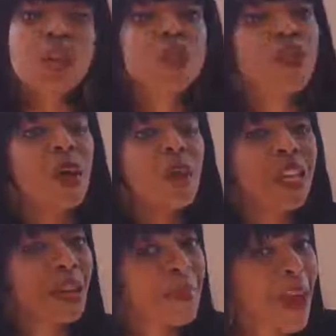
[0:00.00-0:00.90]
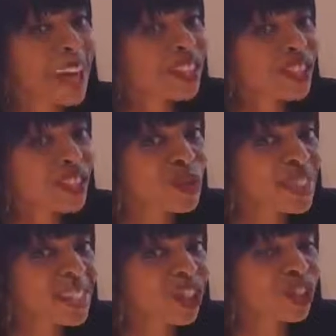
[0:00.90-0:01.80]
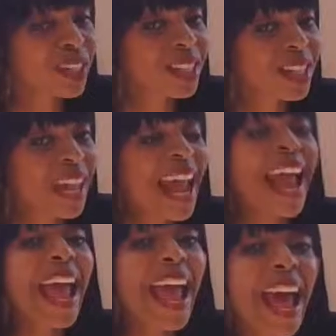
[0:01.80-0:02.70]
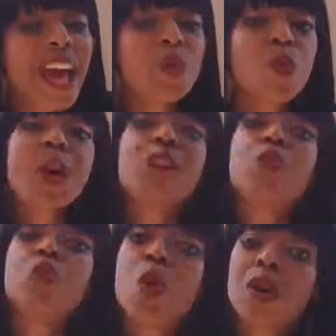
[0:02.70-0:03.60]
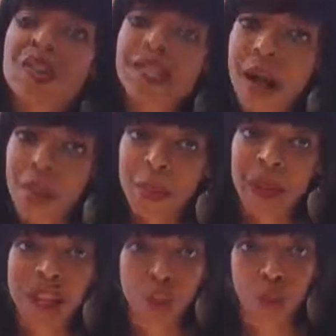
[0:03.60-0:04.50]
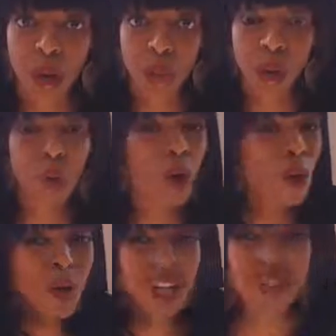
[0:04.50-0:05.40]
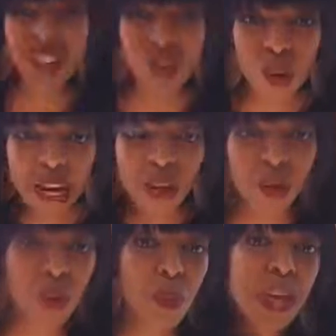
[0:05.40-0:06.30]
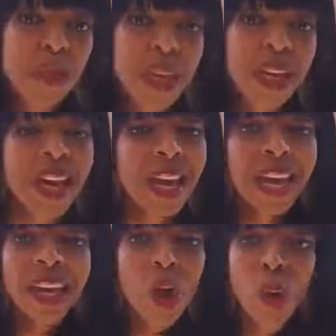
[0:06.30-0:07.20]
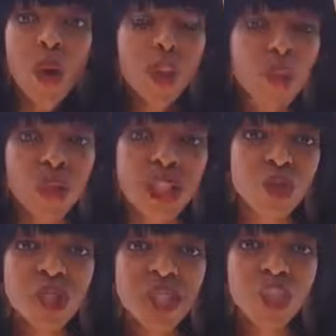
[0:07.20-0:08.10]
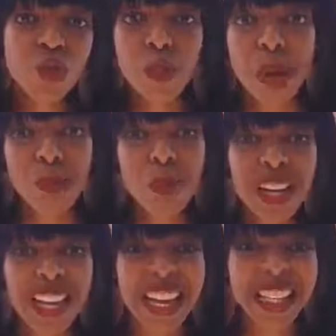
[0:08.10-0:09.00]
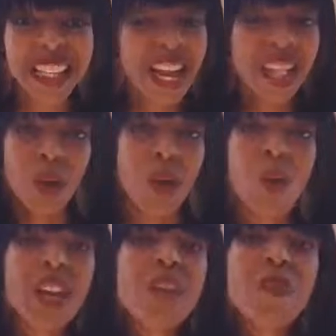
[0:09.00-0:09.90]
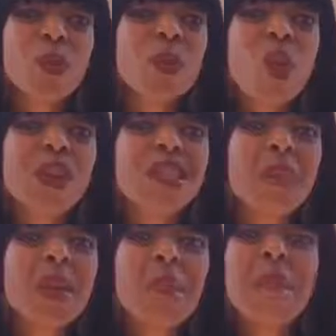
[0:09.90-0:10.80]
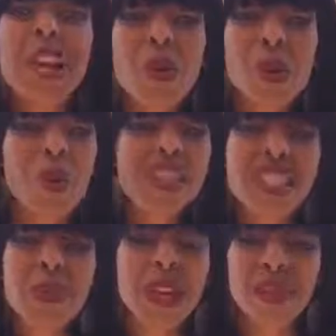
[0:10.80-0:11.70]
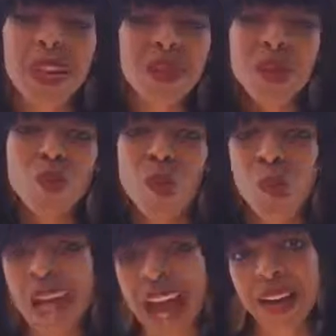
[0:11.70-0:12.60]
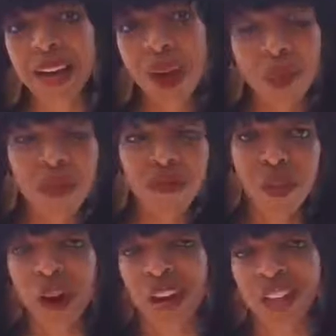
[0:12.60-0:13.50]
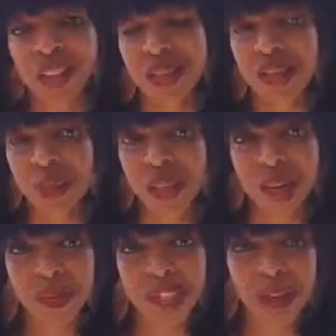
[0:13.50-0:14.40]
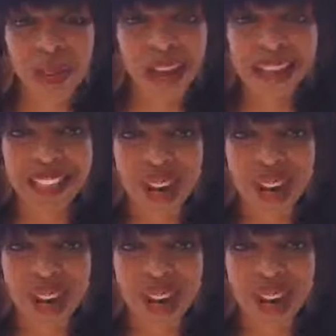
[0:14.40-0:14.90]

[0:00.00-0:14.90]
so that we can manage the transition and work towards coming back to where we were or even greater. Or maybe in going through this transition, we might realize that we want something bigger, we want something better than what we had before. Actually, sometimes setbacks